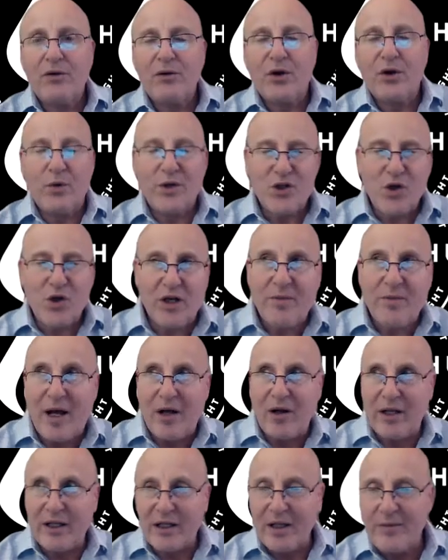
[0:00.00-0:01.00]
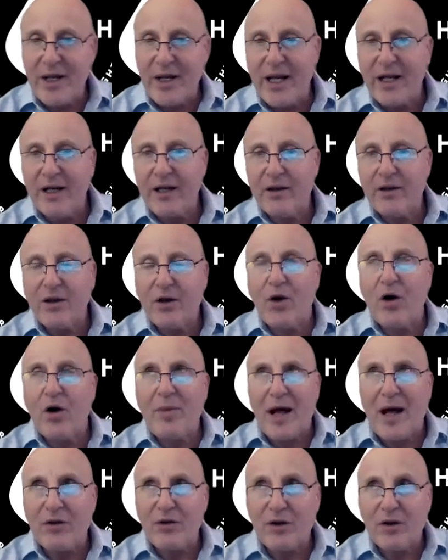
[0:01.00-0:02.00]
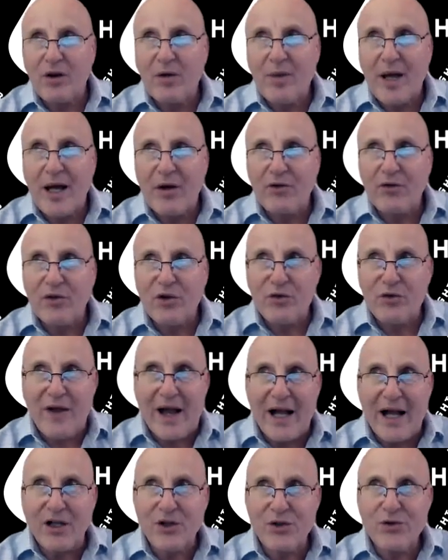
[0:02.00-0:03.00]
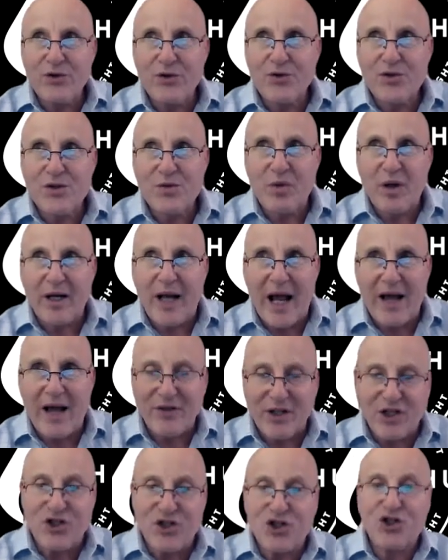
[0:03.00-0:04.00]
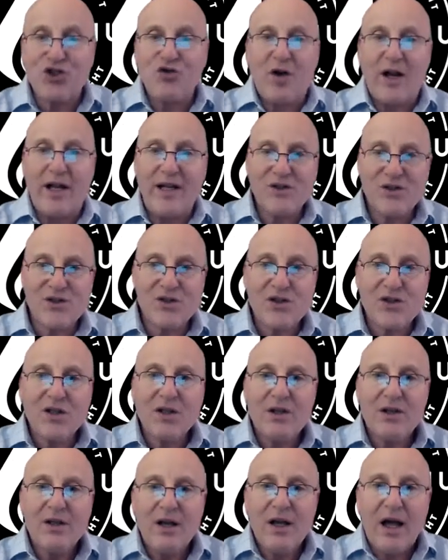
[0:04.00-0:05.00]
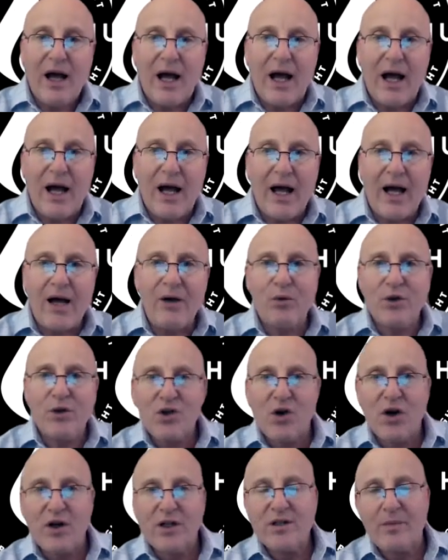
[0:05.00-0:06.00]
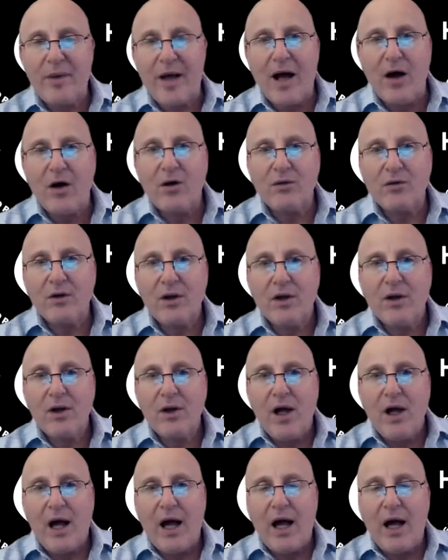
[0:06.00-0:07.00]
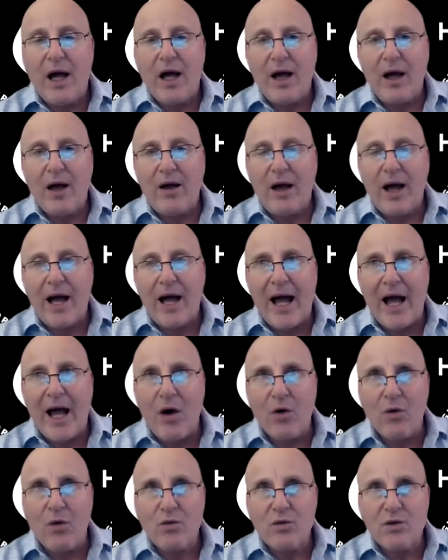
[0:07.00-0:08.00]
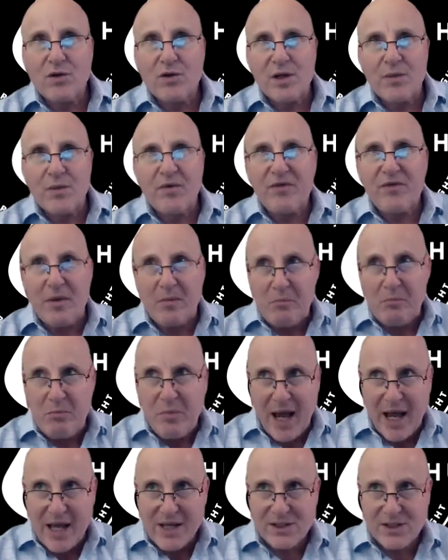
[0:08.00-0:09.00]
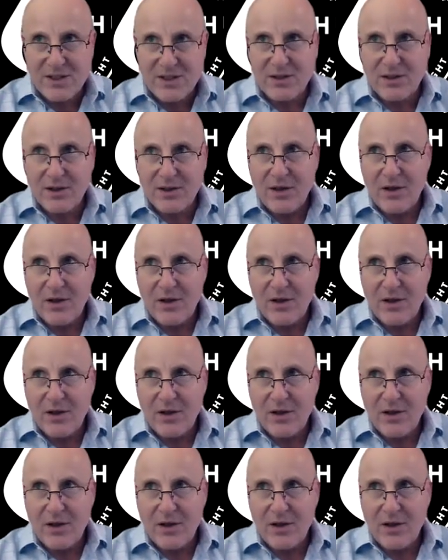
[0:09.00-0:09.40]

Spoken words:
we talked about eliminating about your values, but having constraints. We talked about how some of the best